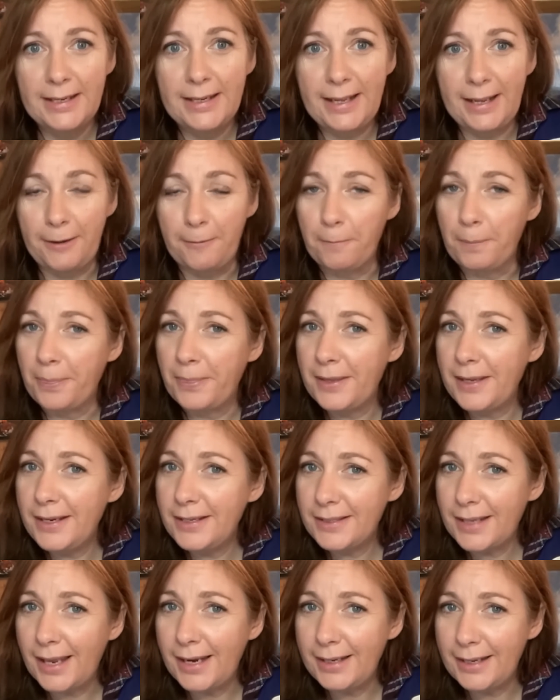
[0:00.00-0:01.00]
Now,
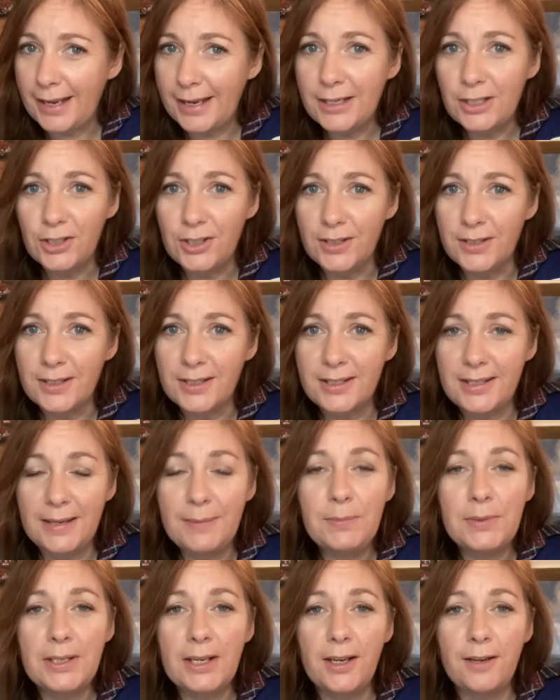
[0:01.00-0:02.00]
these allegations
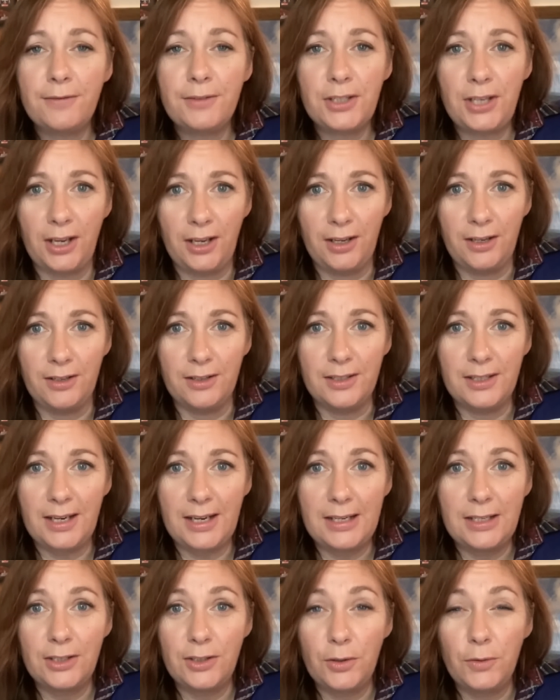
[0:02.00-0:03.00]
seem to have turned
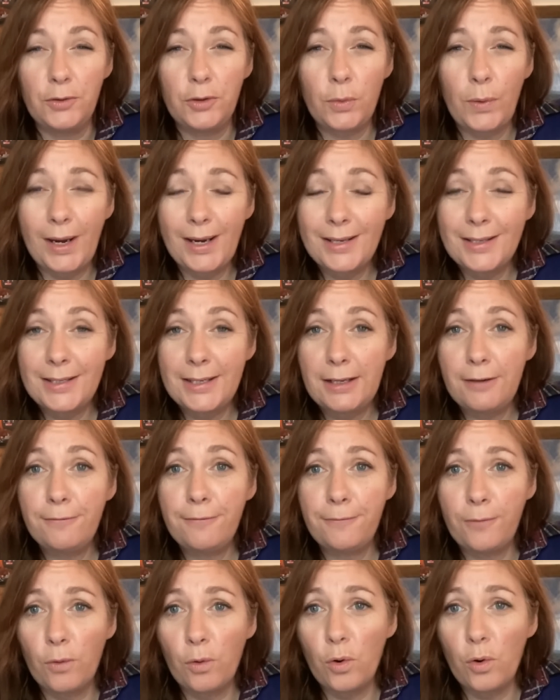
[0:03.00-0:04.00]
into
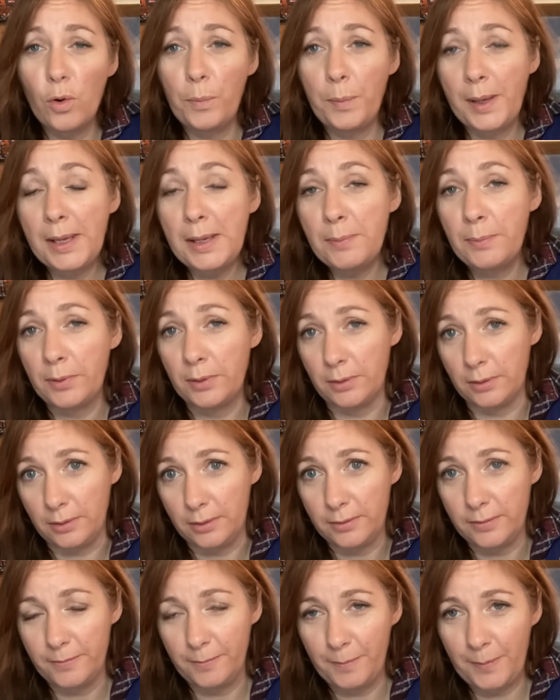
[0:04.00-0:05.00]
24
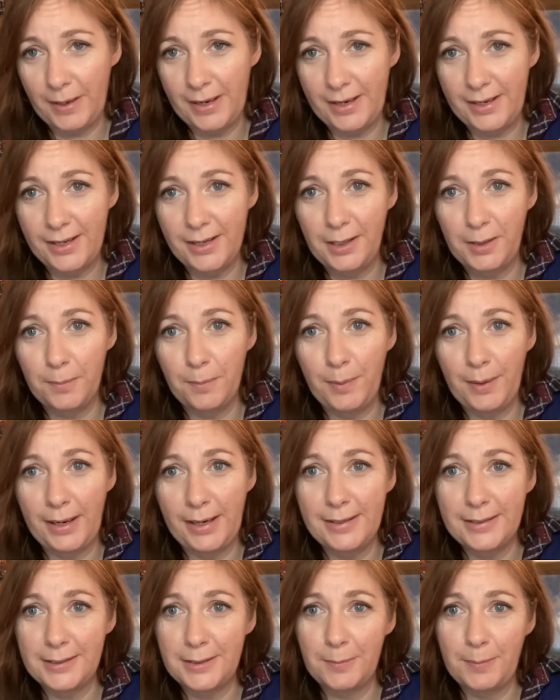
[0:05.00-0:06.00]
people making
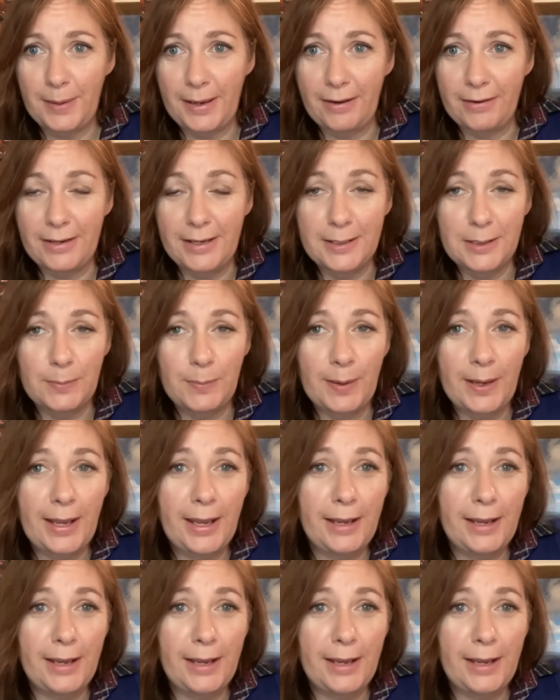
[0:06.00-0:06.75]
complaints about his